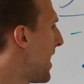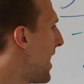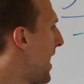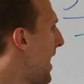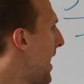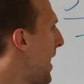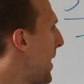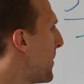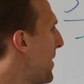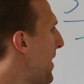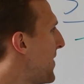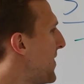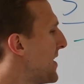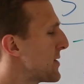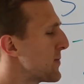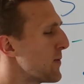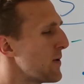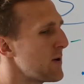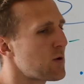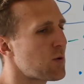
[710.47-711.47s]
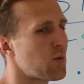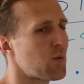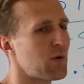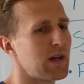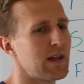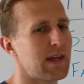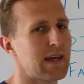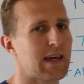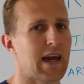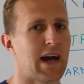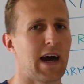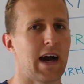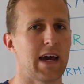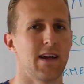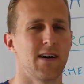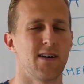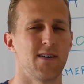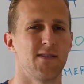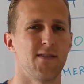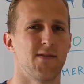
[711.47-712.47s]
And this one's really kind
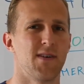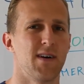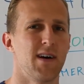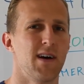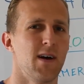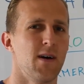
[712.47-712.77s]
of,